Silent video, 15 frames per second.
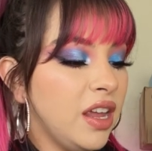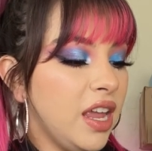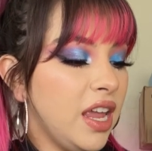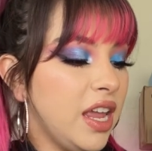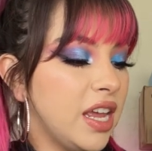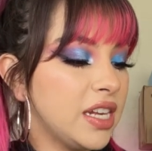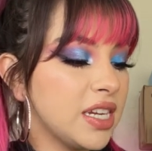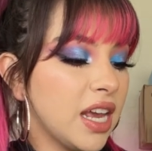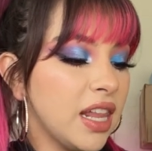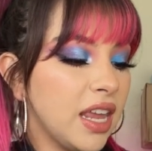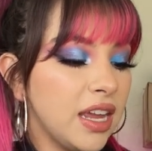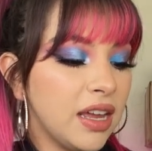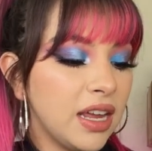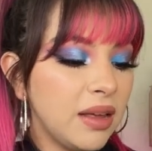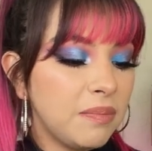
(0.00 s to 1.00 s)
And I
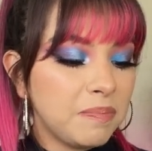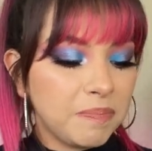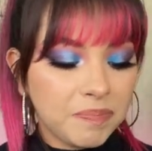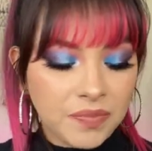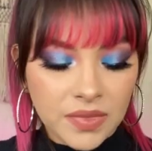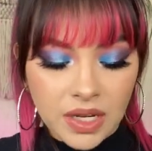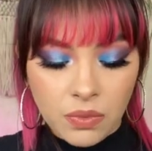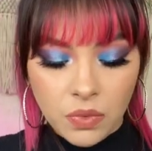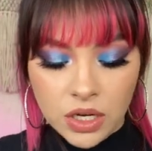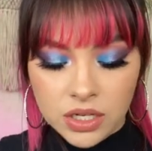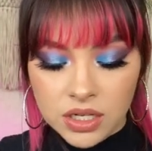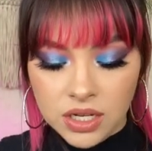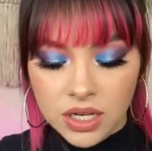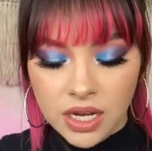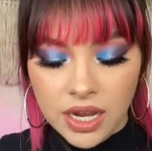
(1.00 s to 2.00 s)
like it,
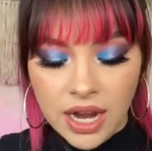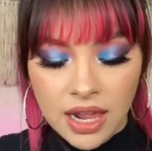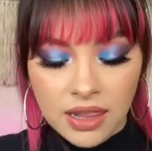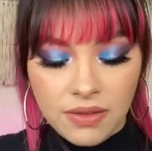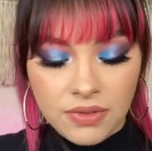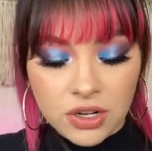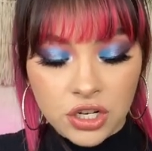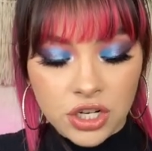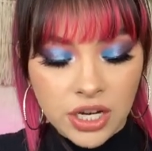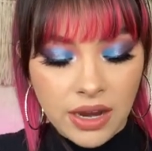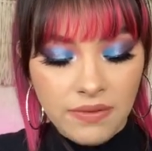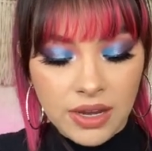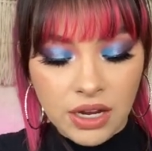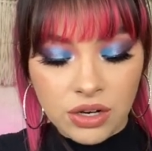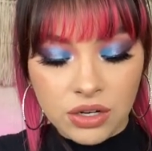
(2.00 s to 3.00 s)
works good. I love their
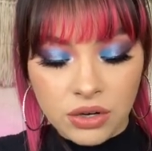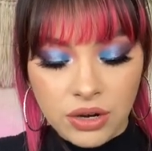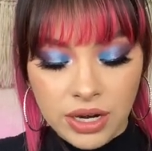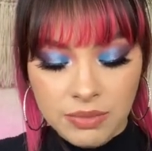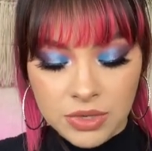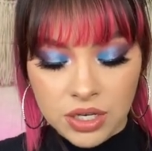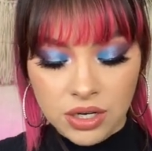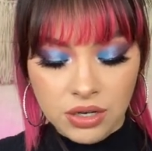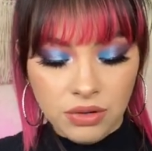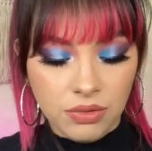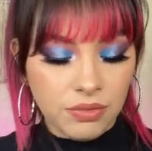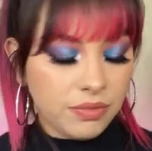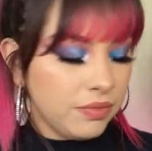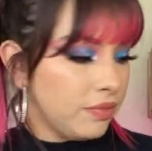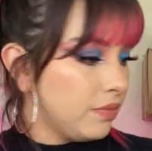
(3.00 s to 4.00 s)
shaving cream
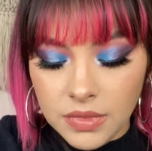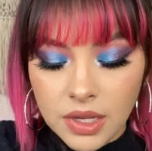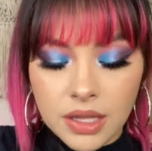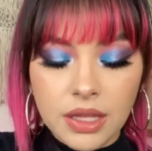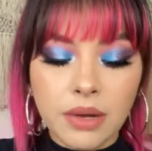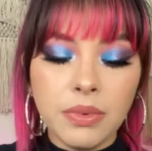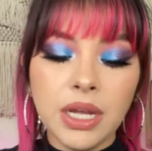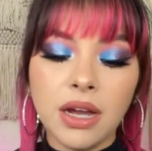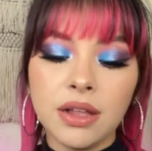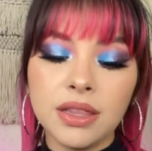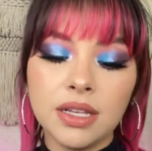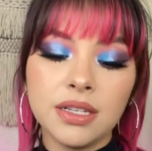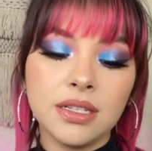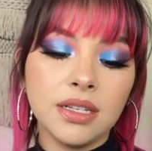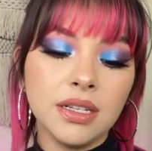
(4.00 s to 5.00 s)
too. And then we got
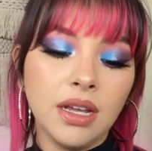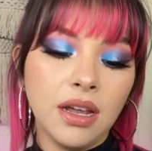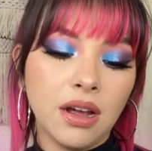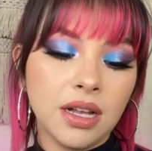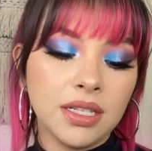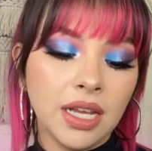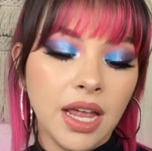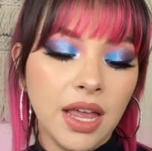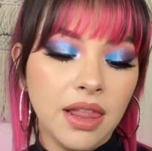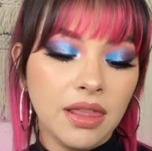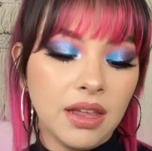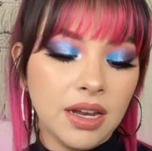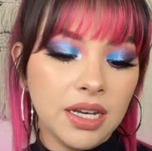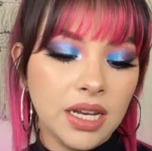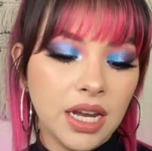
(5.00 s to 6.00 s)
the Ciate
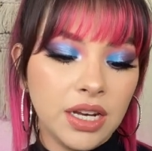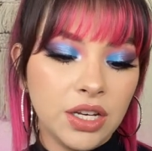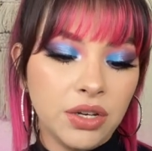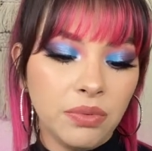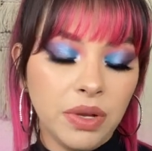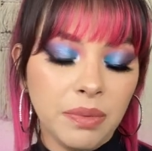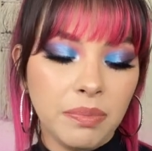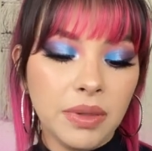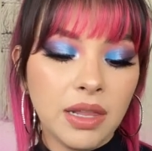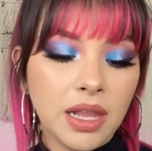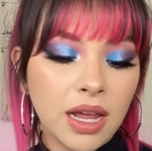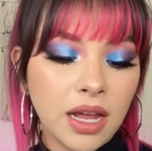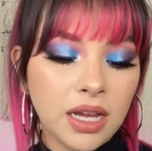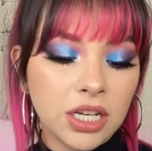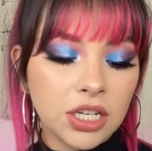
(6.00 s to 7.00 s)
London Dewy
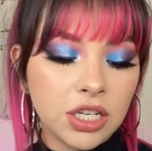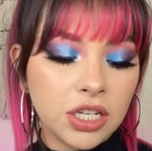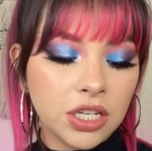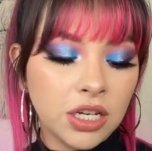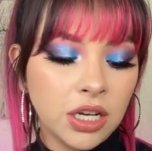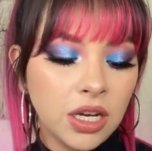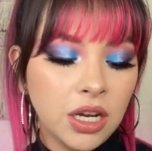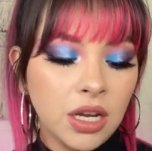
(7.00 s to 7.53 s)
Blush.